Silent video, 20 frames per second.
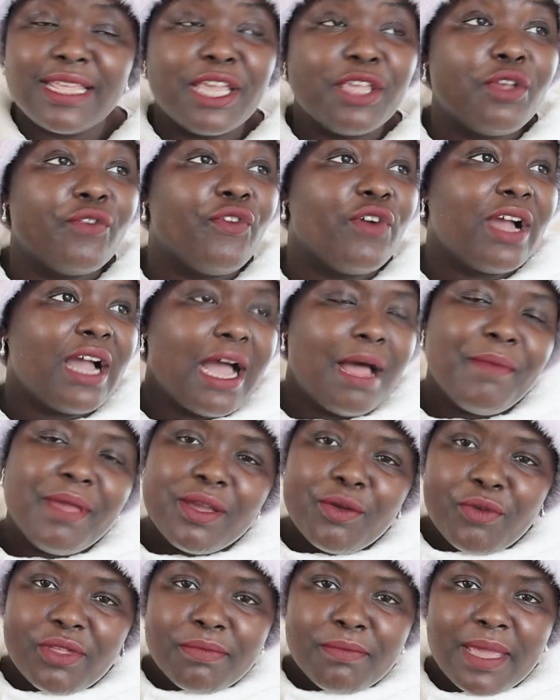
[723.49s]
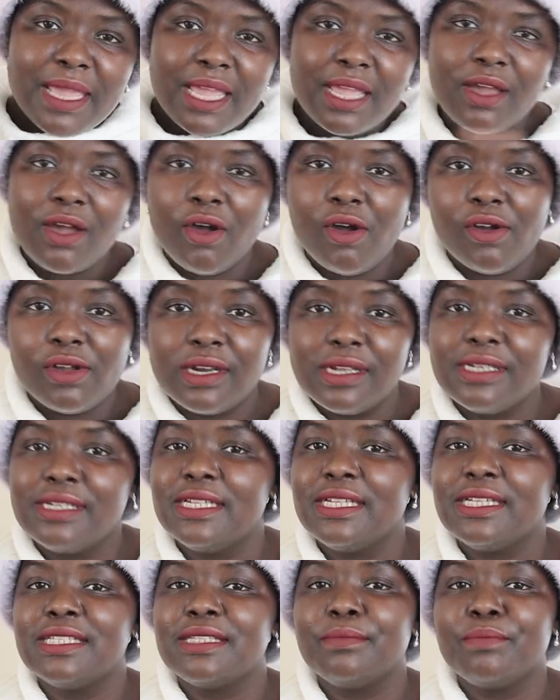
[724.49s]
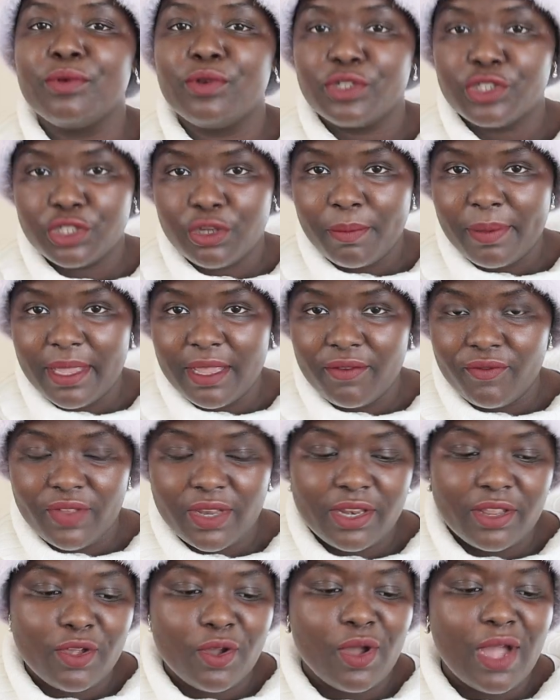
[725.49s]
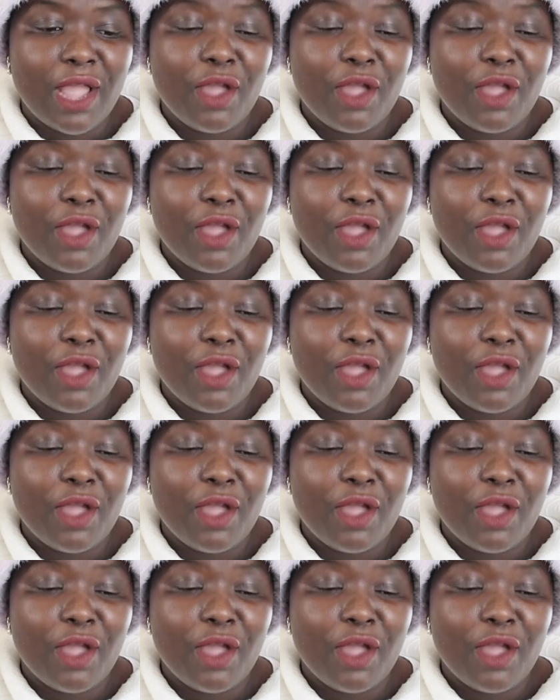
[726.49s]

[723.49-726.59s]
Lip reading: Thank you for coming with me on this book shopping video.